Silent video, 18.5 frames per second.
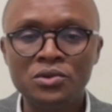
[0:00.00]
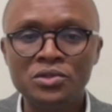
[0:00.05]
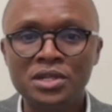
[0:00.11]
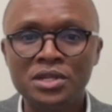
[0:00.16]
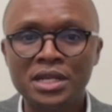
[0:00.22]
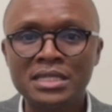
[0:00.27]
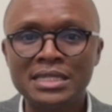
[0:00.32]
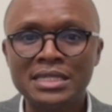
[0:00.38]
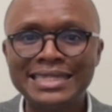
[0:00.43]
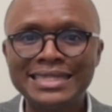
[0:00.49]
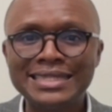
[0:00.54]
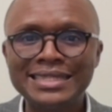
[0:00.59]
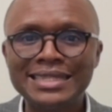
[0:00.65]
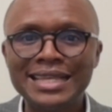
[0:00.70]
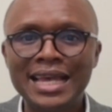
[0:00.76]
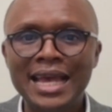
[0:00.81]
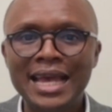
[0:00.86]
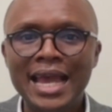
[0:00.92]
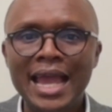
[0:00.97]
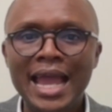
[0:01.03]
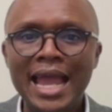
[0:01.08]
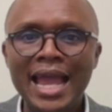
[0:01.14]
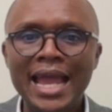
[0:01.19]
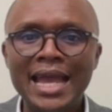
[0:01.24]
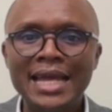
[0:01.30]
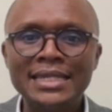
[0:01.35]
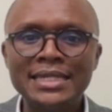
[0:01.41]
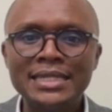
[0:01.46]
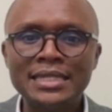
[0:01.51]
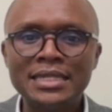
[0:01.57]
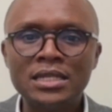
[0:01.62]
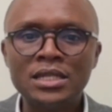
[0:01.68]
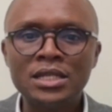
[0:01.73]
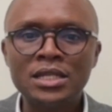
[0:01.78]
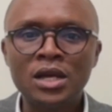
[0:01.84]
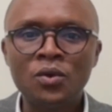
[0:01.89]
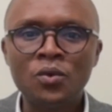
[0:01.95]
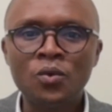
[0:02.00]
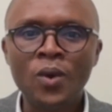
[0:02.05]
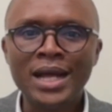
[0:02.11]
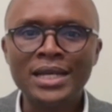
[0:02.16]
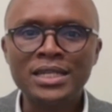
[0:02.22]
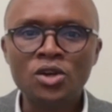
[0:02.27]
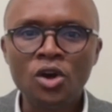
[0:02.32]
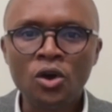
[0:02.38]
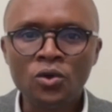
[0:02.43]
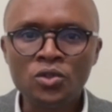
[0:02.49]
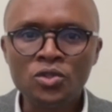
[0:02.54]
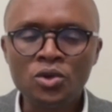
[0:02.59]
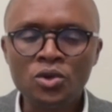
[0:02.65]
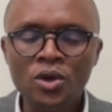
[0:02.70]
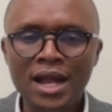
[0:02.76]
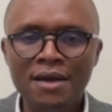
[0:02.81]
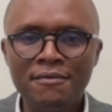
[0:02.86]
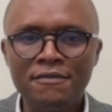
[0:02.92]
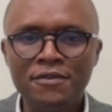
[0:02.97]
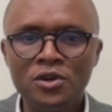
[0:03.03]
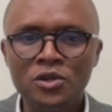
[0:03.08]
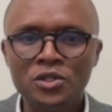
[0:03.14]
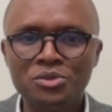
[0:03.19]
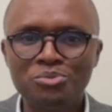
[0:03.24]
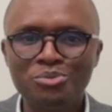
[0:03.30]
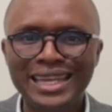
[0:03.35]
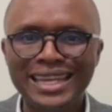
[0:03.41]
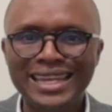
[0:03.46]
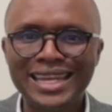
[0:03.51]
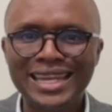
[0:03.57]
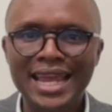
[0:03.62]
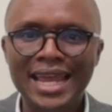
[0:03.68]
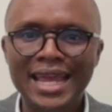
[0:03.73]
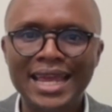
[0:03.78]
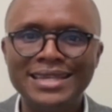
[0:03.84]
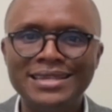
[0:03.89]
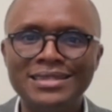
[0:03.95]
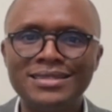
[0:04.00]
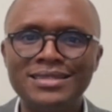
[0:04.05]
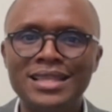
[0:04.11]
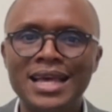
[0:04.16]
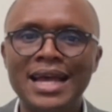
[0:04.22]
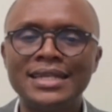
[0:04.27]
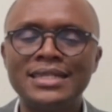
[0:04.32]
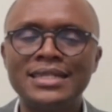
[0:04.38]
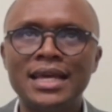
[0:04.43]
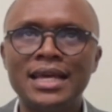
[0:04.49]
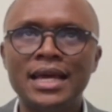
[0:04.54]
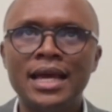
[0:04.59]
reasons. And what also comforts me here is that